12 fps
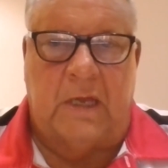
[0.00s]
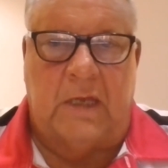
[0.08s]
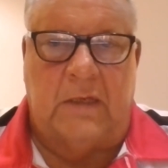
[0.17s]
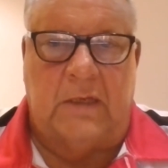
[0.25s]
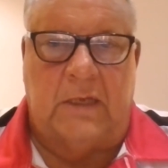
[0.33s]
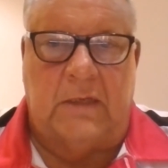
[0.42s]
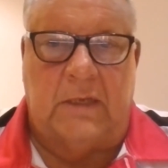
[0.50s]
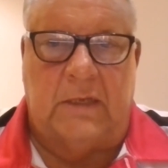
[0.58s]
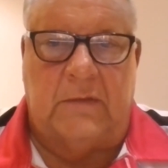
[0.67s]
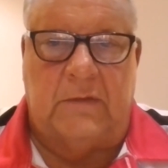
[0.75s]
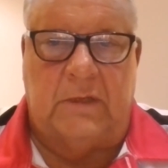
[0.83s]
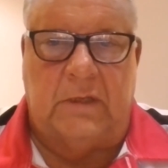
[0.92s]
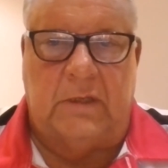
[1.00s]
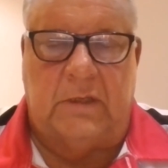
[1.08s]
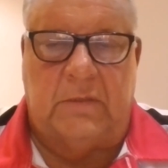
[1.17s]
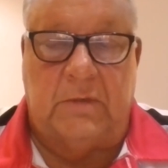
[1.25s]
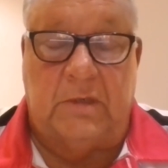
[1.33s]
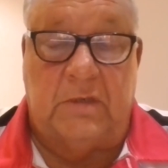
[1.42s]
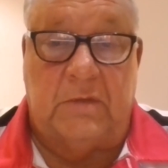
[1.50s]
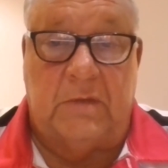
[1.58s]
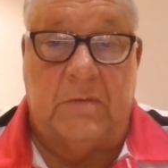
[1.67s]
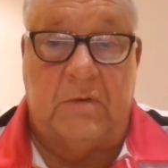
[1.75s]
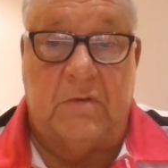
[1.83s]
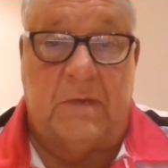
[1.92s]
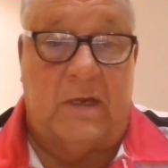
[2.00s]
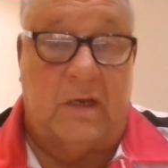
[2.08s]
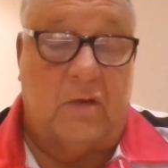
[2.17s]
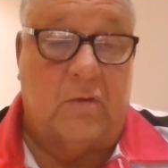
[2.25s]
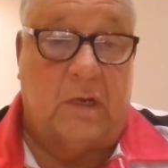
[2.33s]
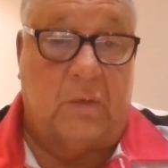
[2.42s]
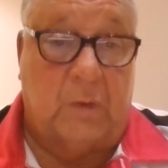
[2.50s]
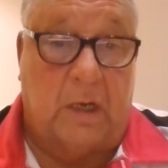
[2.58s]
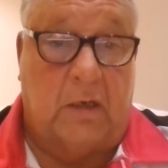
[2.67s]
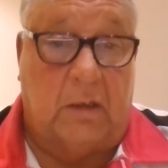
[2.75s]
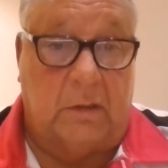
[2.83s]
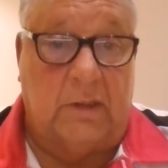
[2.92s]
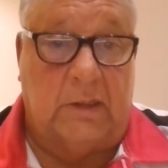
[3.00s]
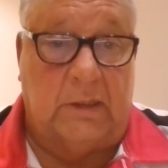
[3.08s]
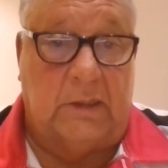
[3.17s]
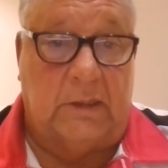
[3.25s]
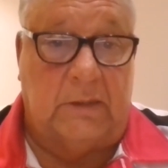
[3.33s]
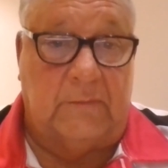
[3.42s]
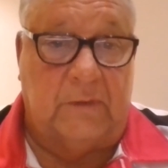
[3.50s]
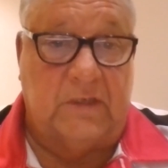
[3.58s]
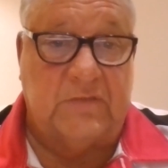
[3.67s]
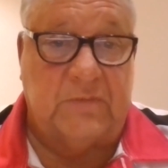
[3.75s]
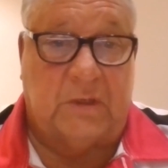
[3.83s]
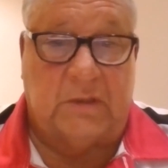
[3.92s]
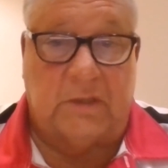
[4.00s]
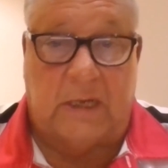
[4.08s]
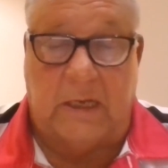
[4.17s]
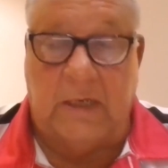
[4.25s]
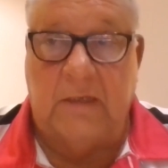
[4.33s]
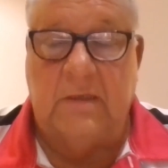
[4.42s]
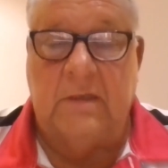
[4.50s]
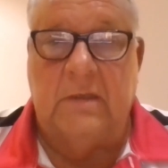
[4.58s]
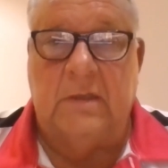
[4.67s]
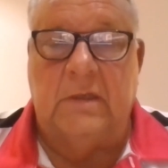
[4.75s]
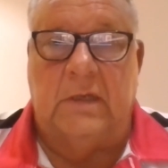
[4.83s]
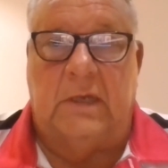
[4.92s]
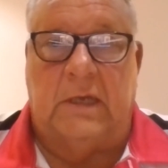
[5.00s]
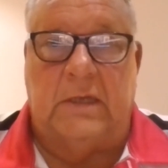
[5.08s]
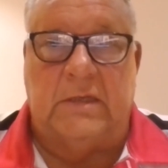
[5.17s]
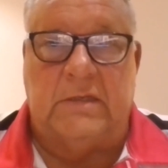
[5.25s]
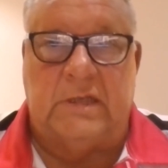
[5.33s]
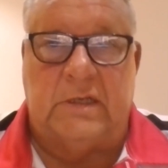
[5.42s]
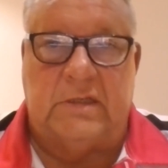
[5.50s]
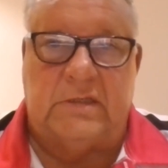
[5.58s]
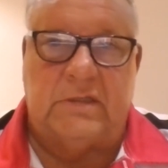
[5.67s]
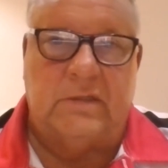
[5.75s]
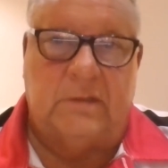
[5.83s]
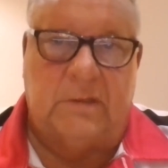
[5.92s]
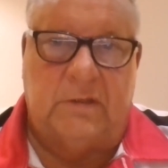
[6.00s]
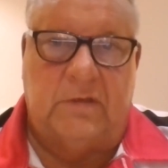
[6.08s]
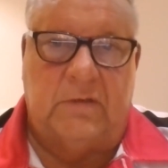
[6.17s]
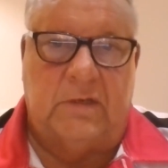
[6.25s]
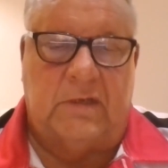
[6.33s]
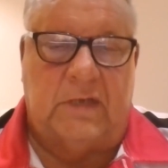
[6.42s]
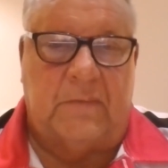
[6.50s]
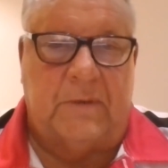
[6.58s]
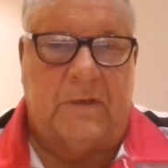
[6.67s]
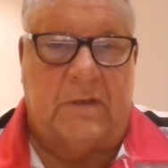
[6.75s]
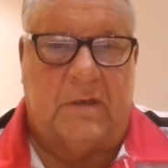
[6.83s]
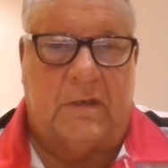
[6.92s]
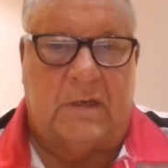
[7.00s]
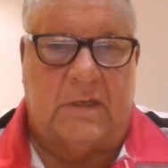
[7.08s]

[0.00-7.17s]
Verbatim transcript: And, and, and the community member, whom I know quite well, a uh, very smart guy, and he said, listen, do you want to take Piet on?